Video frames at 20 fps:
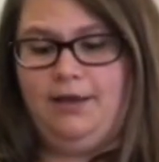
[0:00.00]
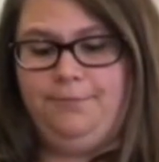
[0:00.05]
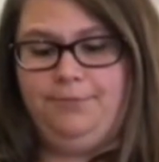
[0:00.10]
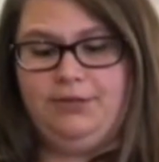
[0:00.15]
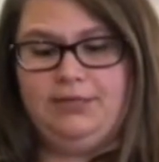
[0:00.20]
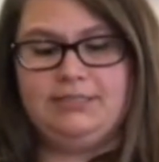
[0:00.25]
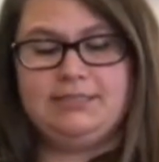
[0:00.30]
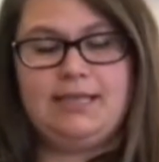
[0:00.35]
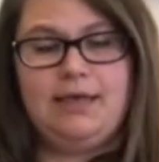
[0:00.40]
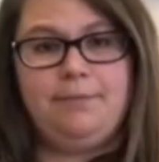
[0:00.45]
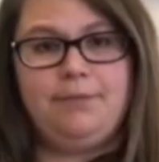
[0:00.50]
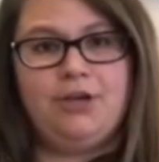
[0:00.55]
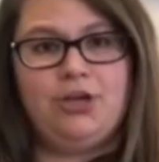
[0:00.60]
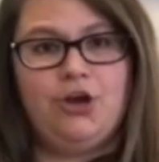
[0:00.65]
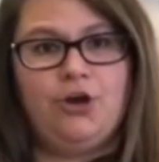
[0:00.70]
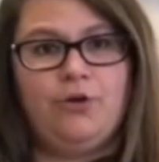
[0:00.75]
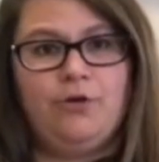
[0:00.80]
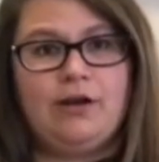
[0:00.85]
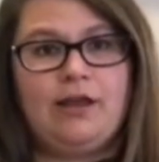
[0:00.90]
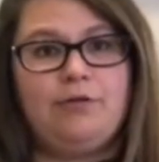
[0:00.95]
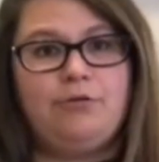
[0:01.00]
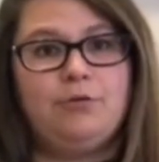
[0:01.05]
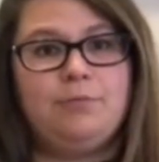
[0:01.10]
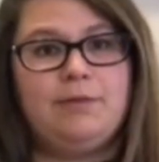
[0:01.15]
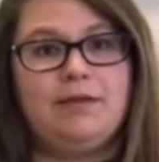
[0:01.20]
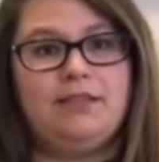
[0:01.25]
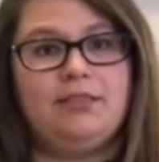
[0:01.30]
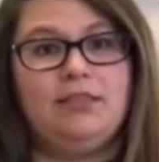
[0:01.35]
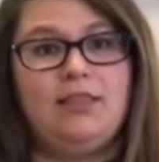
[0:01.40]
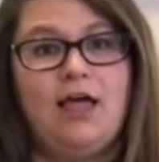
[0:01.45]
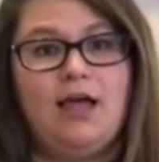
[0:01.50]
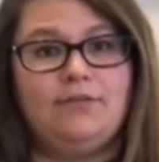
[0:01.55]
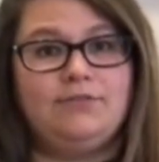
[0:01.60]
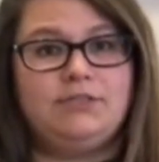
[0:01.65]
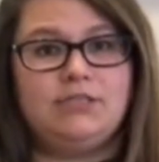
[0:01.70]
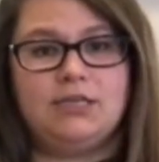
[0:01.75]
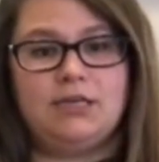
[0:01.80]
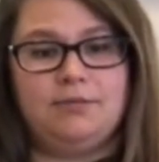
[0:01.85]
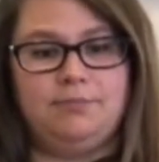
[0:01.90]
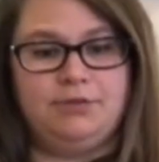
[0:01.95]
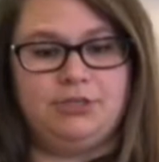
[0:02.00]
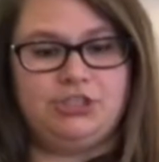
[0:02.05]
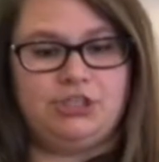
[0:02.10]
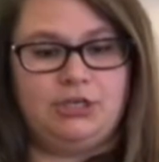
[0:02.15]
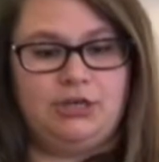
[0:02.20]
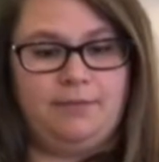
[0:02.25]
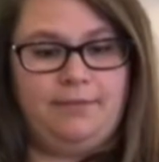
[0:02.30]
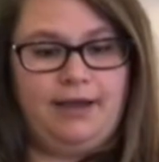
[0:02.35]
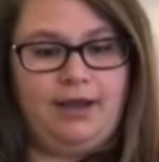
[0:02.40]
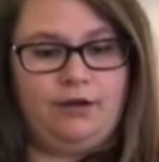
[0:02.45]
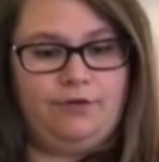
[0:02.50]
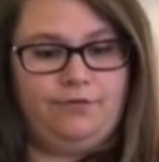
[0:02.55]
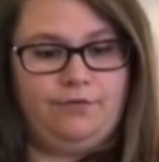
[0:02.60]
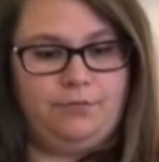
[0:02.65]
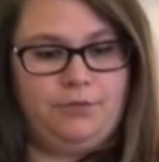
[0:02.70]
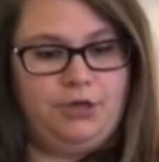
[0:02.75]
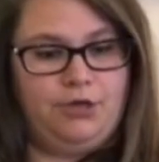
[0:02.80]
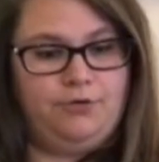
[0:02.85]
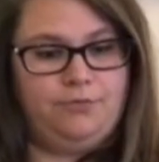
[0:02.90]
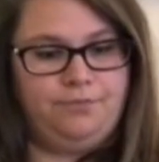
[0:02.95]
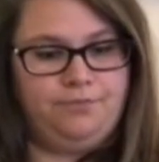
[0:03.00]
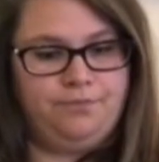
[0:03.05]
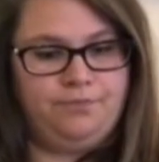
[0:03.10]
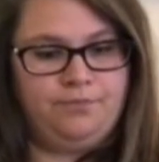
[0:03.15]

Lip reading: please let me know, and I would love to commission a bag from you.